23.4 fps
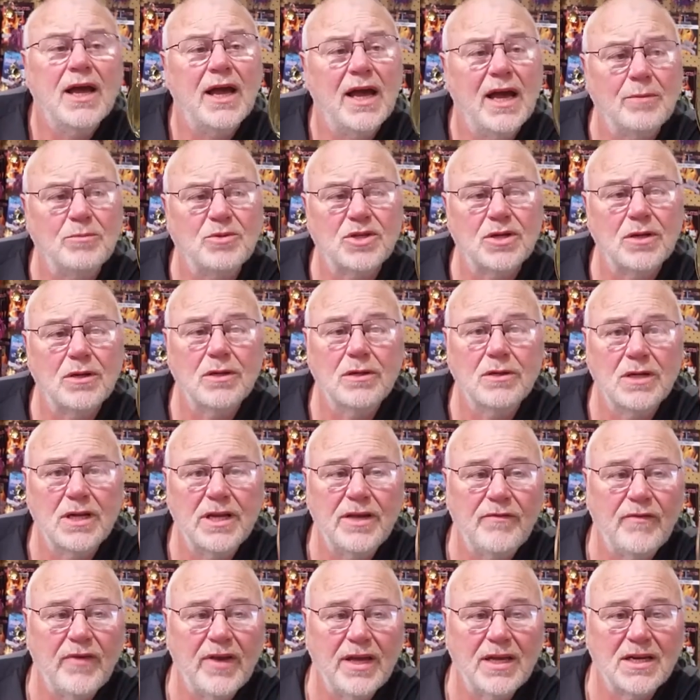
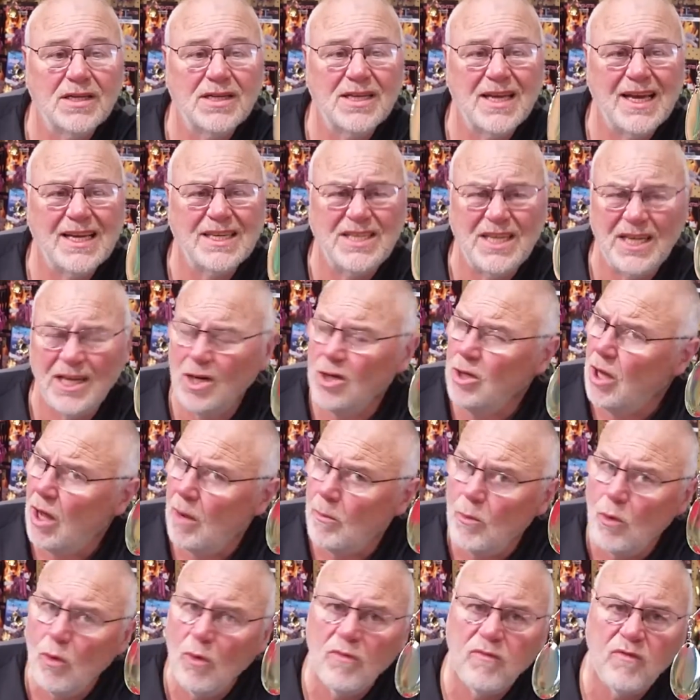Absolutely fantastic. A
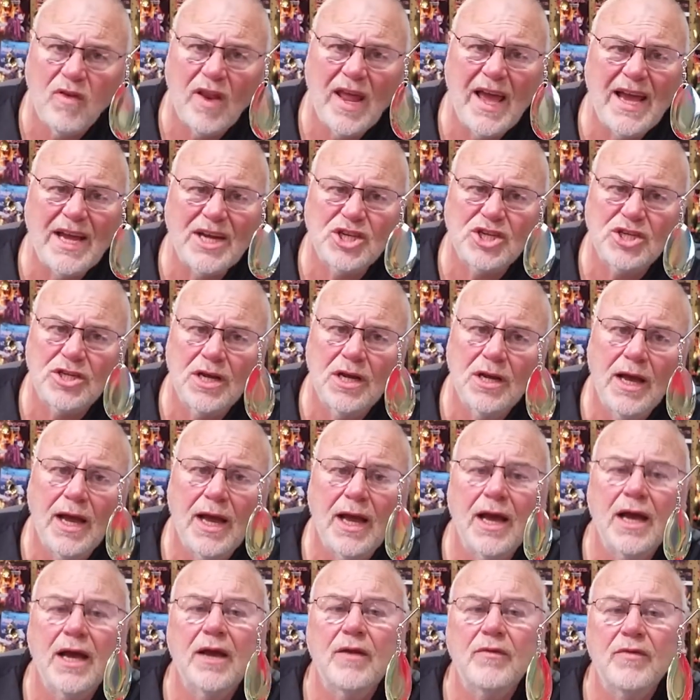lot more flash. They
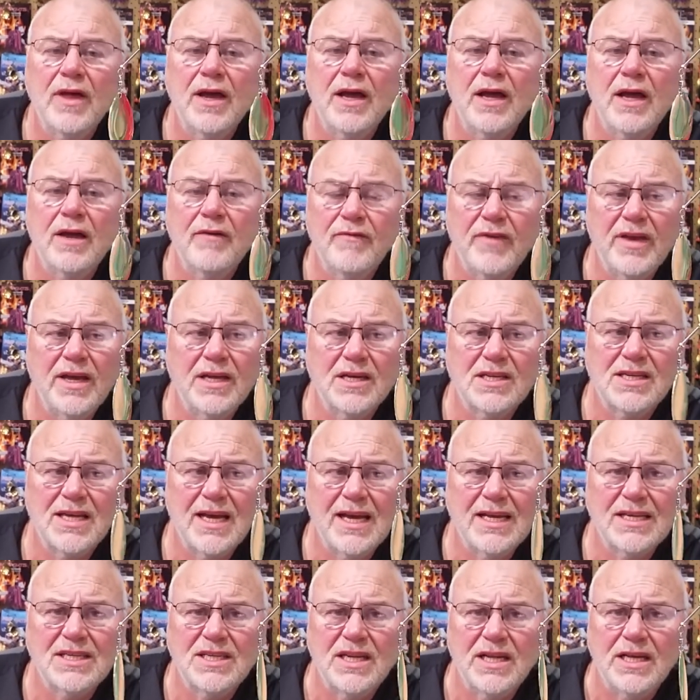are
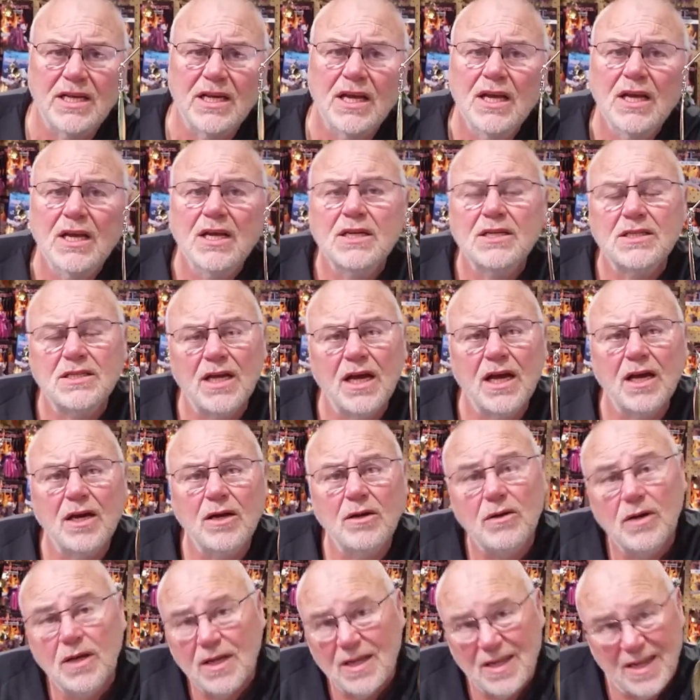fantastic.
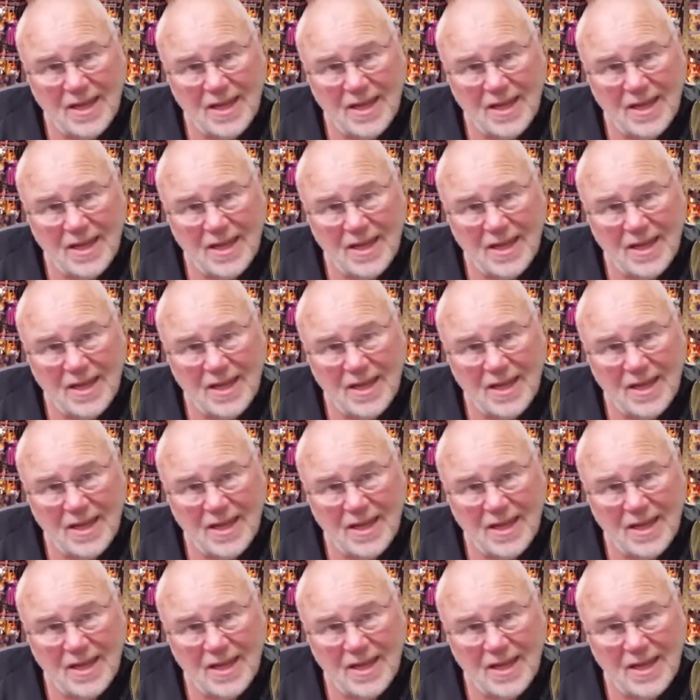So,